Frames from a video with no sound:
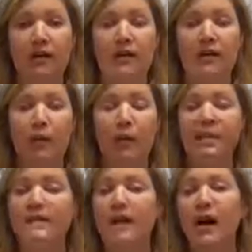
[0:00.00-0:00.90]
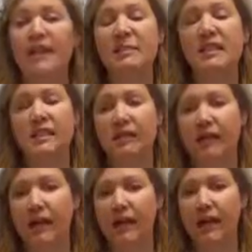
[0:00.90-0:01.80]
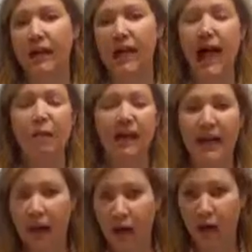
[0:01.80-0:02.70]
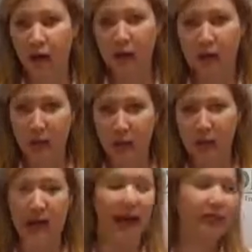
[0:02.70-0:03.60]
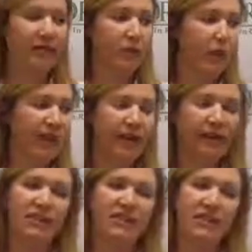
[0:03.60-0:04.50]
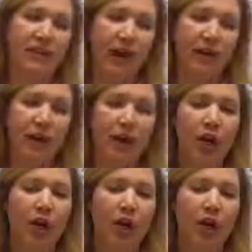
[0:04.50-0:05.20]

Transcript: So it's not specifically how many calories do we have in one day versus another.